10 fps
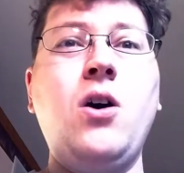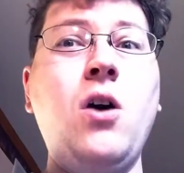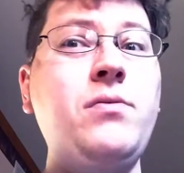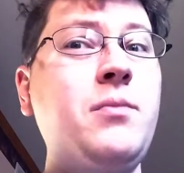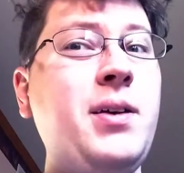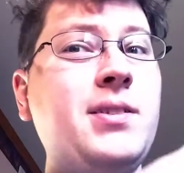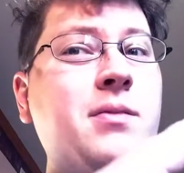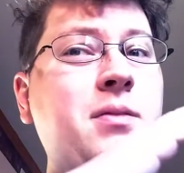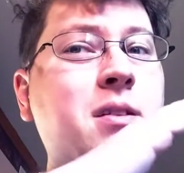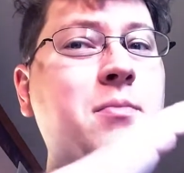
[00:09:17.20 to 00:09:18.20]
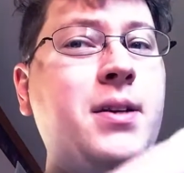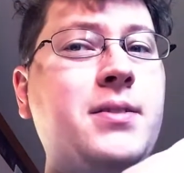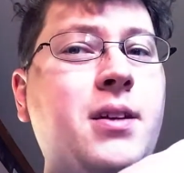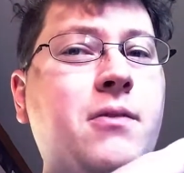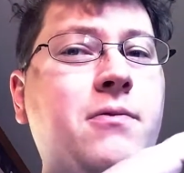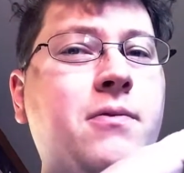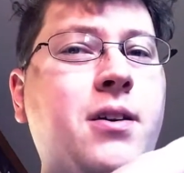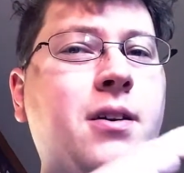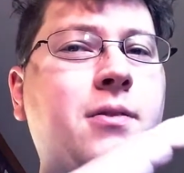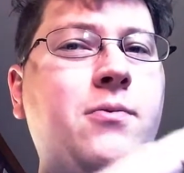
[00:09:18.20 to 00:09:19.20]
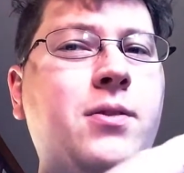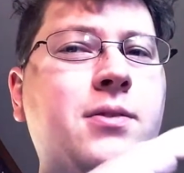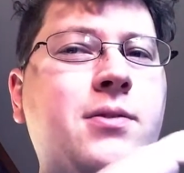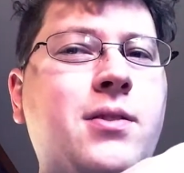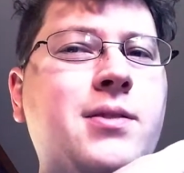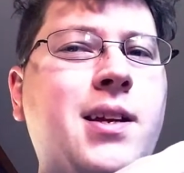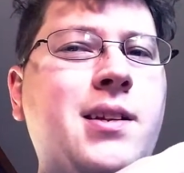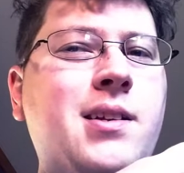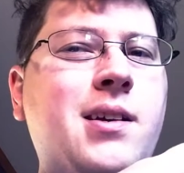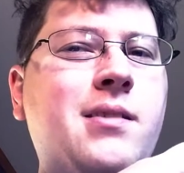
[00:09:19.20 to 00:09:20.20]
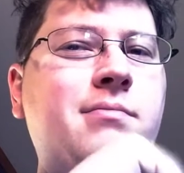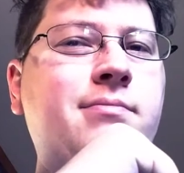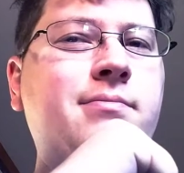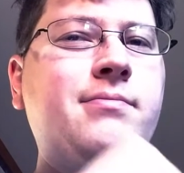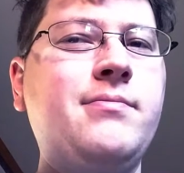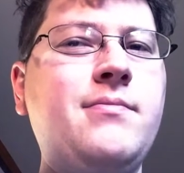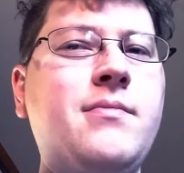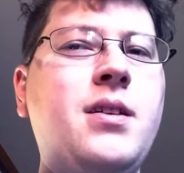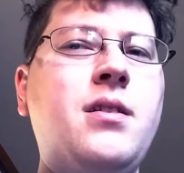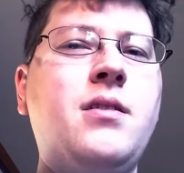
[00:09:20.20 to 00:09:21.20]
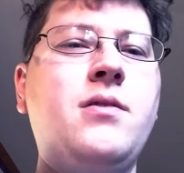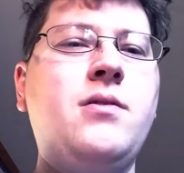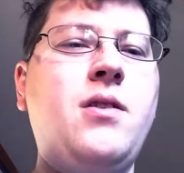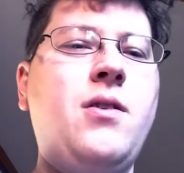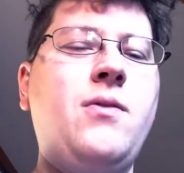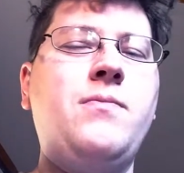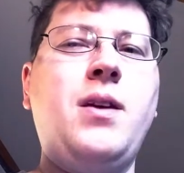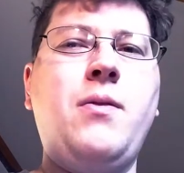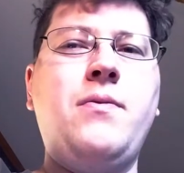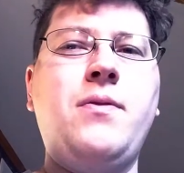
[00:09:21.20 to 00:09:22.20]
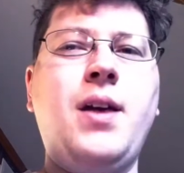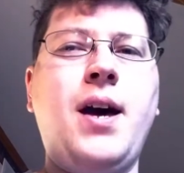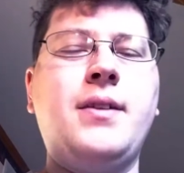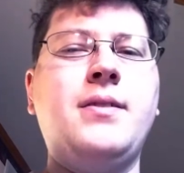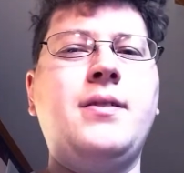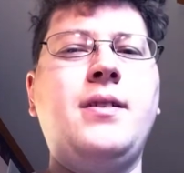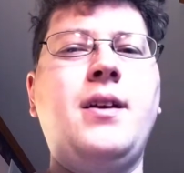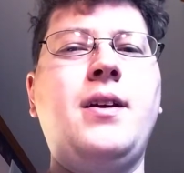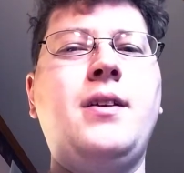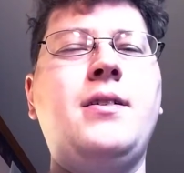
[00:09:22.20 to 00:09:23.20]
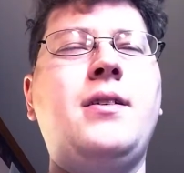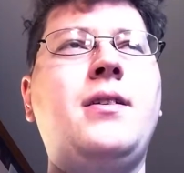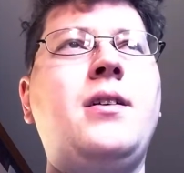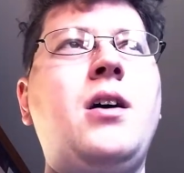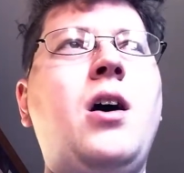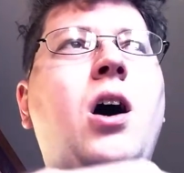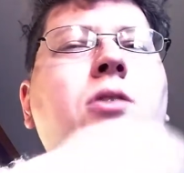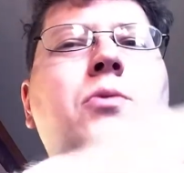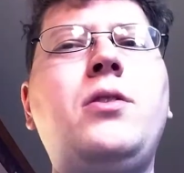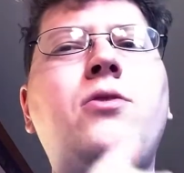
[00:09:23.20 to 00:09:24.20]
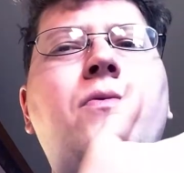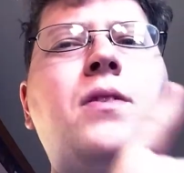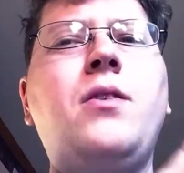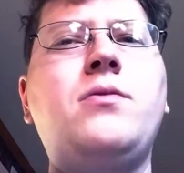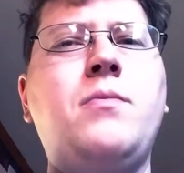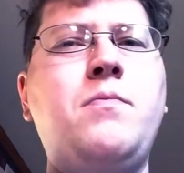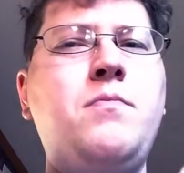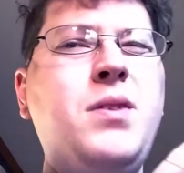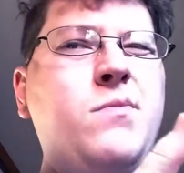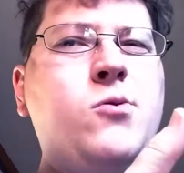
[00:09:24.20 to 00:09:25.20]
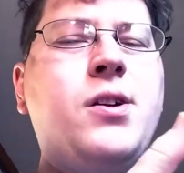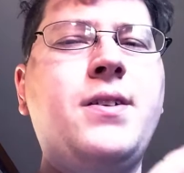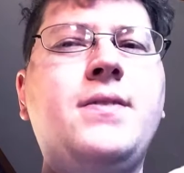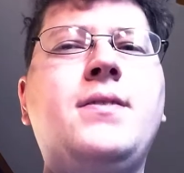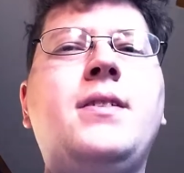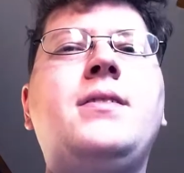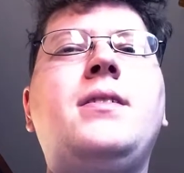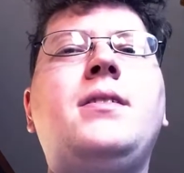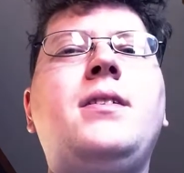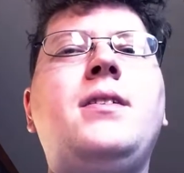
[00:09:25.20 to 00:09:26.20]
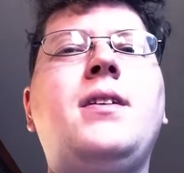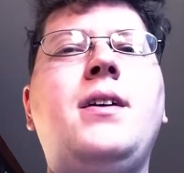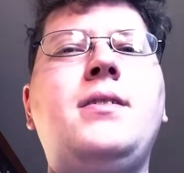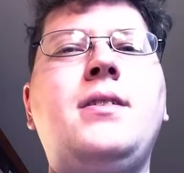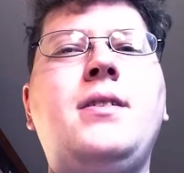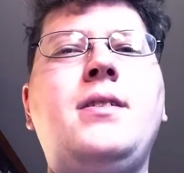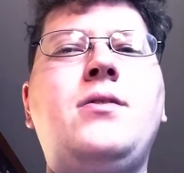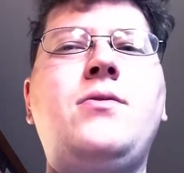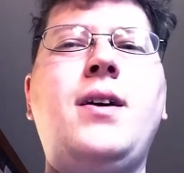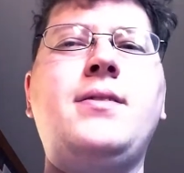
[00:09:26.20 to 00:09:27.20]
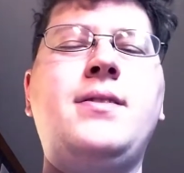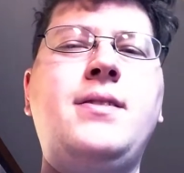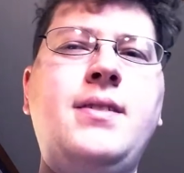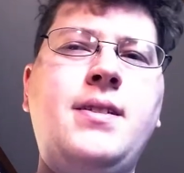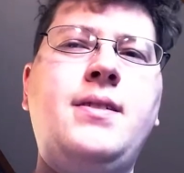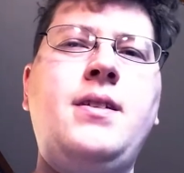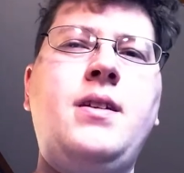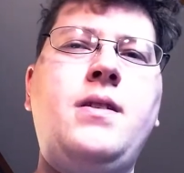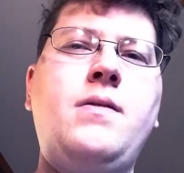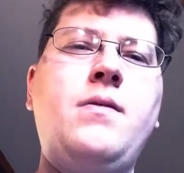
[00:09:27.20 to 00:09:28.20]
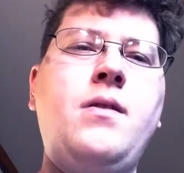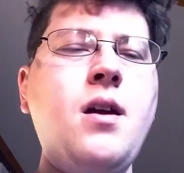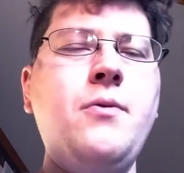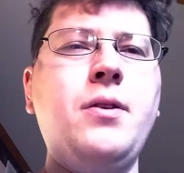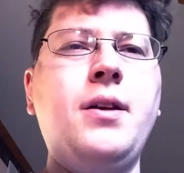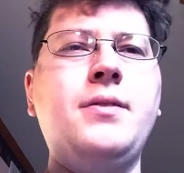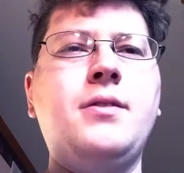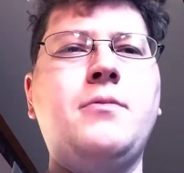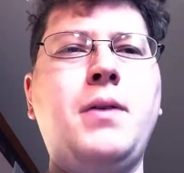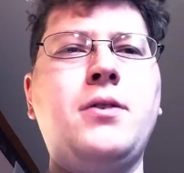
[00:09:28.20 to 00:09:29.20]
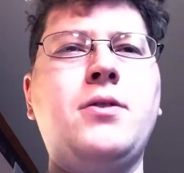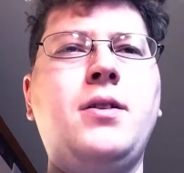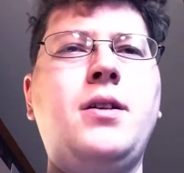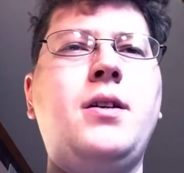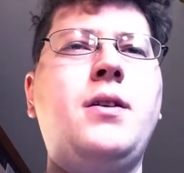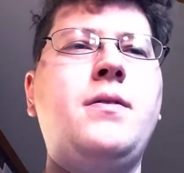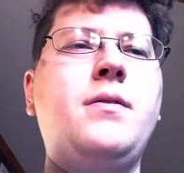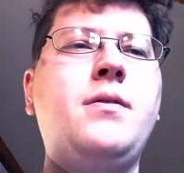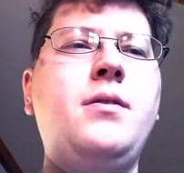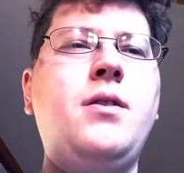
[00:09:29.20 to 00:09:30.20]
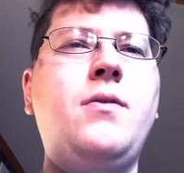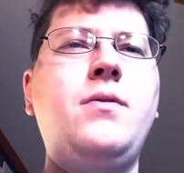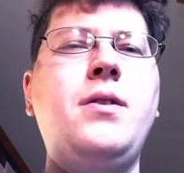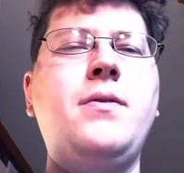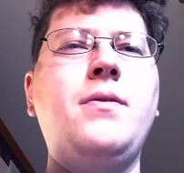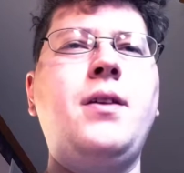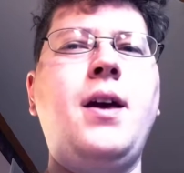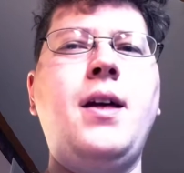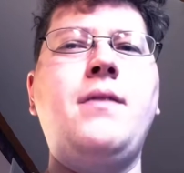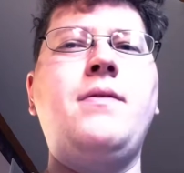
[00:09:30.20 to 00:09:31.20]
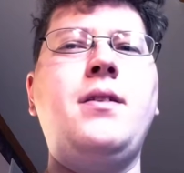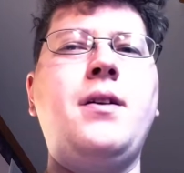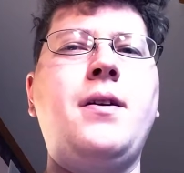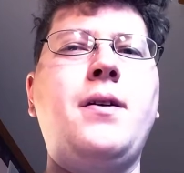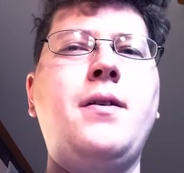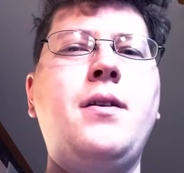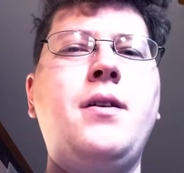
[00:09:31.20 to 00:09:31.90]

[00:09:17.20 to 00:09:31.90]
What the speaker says: hopefully make something of myself once it's all said and done. So, can't wait for that. And also want to do videos a bit more consistently than I did in 2016. I realized, especially, you know, near the end of the year,